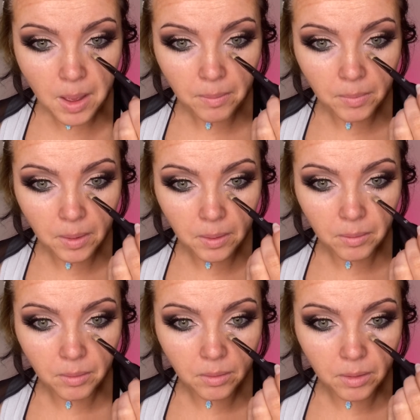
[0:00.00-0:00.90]
But
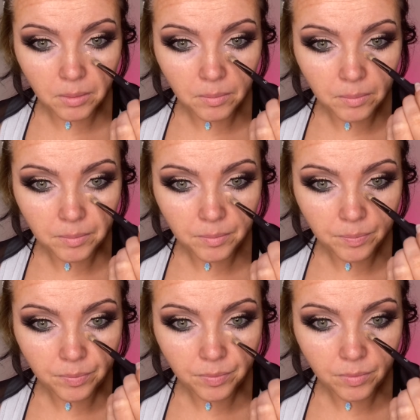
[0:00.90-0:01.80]
we're gonna just
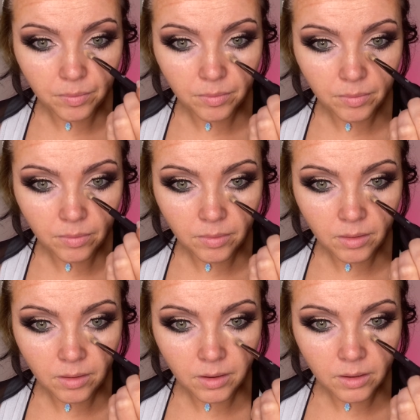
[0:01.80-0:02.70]
apply it
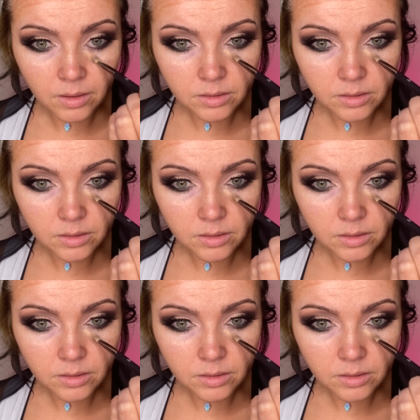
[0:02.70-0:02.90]
directly to the